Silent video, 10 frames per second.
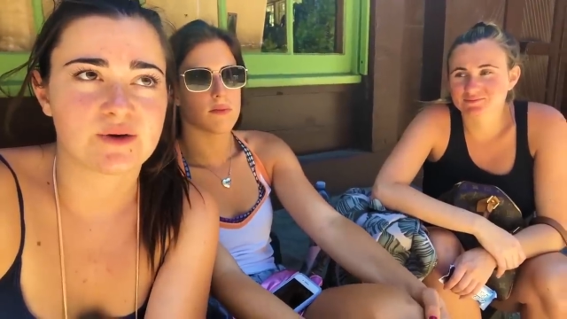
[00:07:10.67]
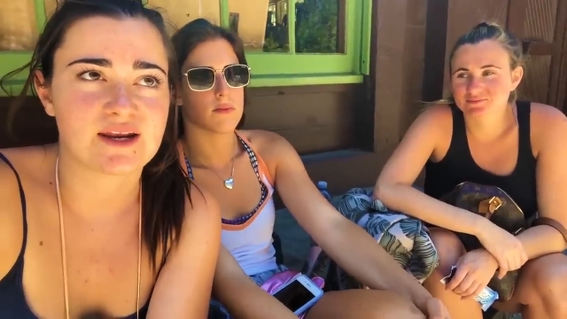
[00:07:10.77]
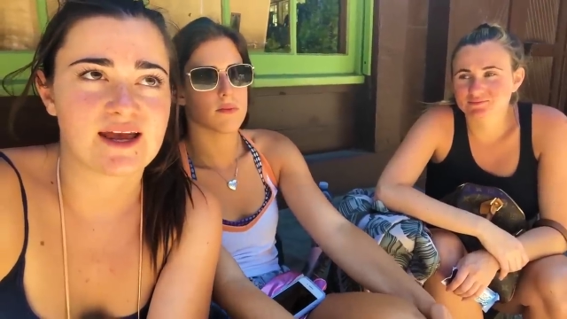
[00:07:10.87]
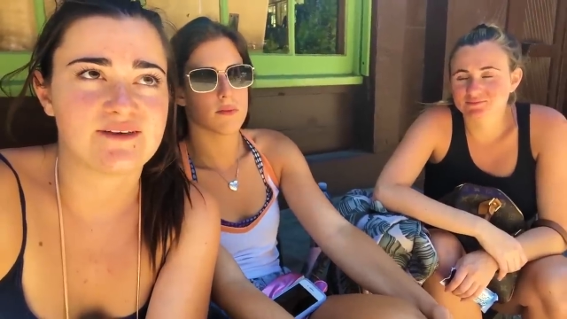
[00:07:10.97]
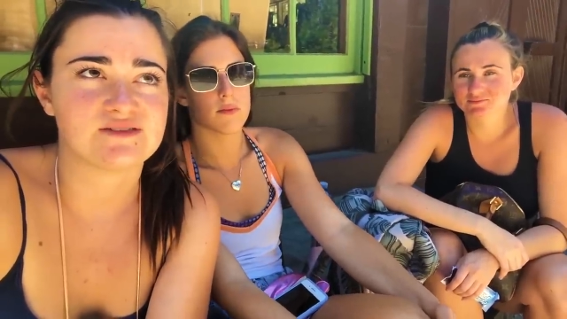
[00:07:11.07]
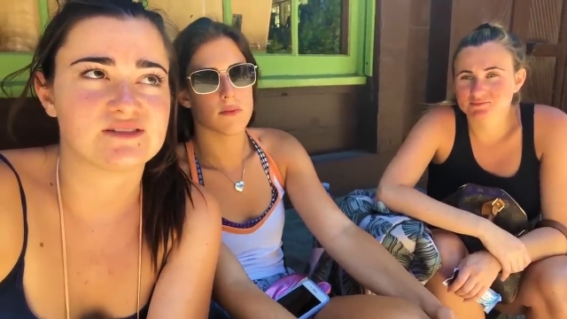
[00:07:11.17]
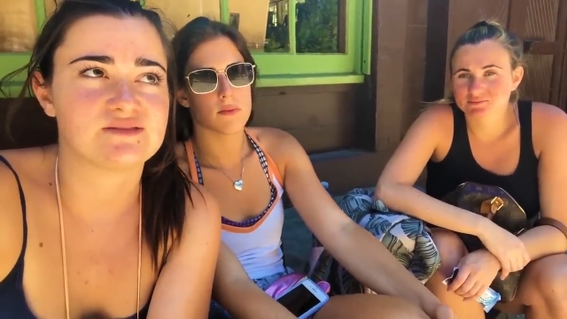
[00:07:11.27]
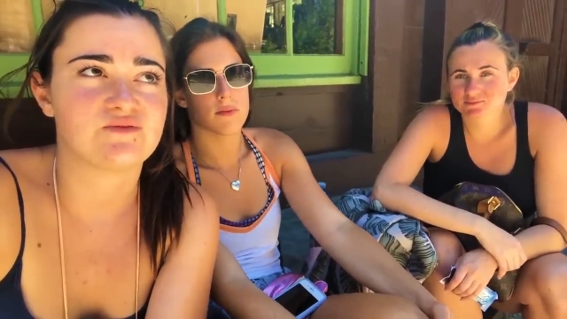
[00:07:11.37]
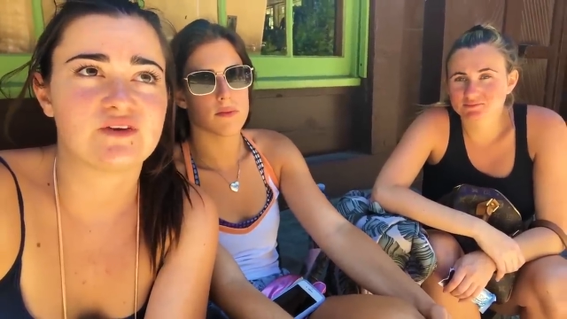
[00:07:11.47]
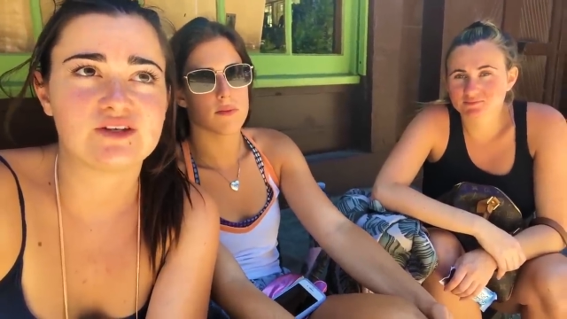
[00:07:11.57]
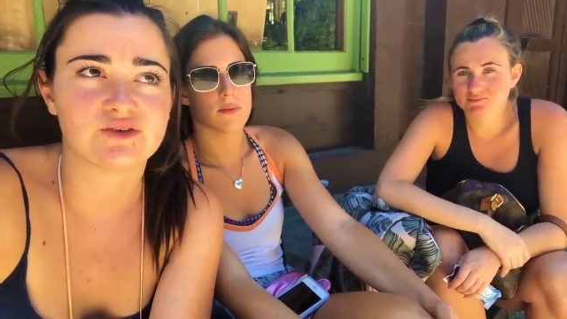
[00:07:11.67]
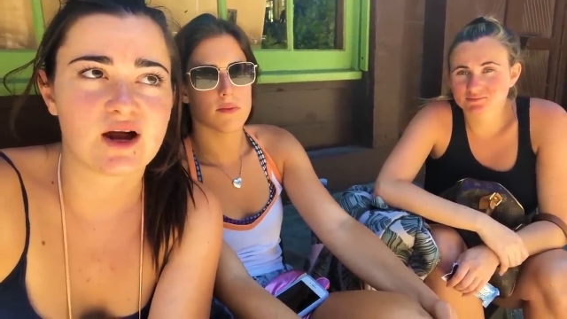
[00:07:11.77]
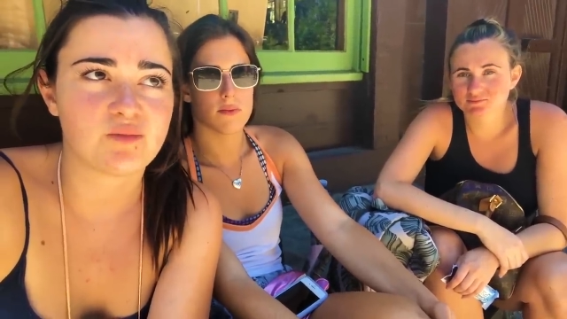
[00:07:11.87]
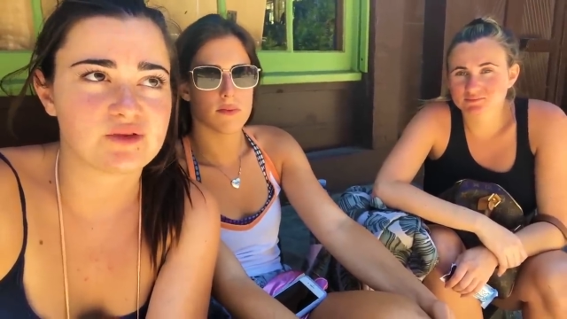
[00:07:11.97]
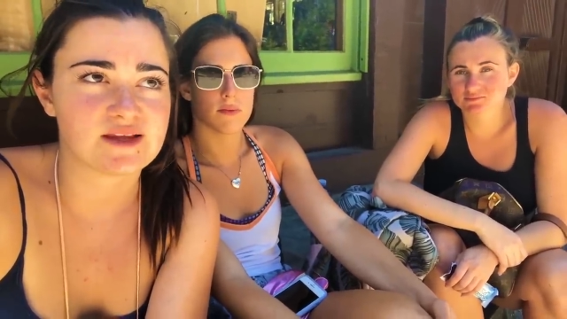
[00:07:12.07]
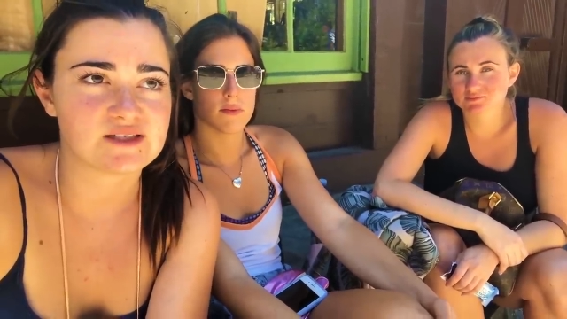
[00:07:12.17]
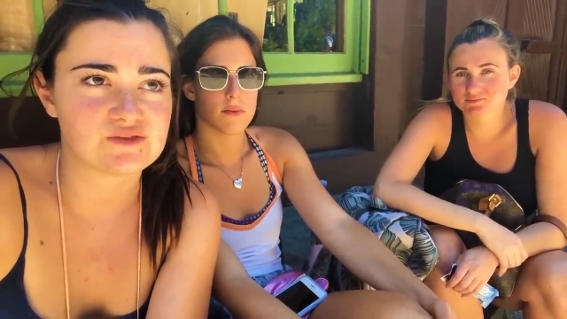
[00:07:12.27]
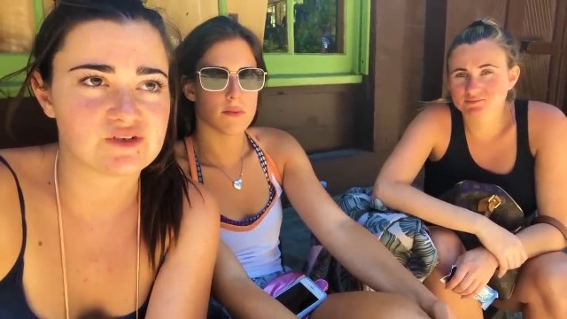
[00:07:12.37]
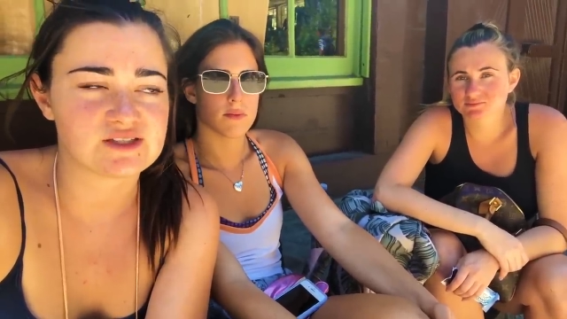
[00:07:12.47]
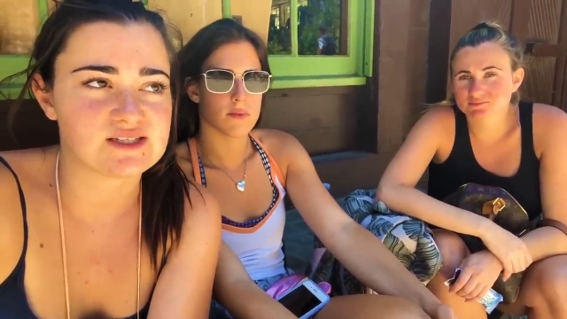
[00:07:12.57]
Speaker 1: We're gonna have to figure out
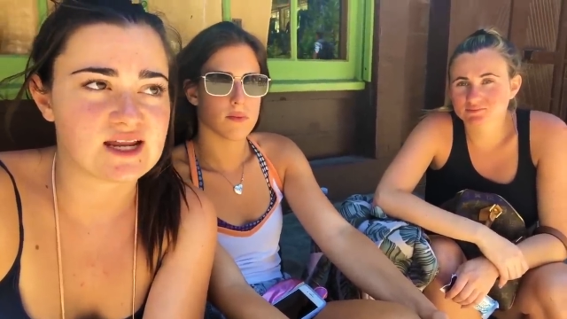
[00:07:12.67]
plans for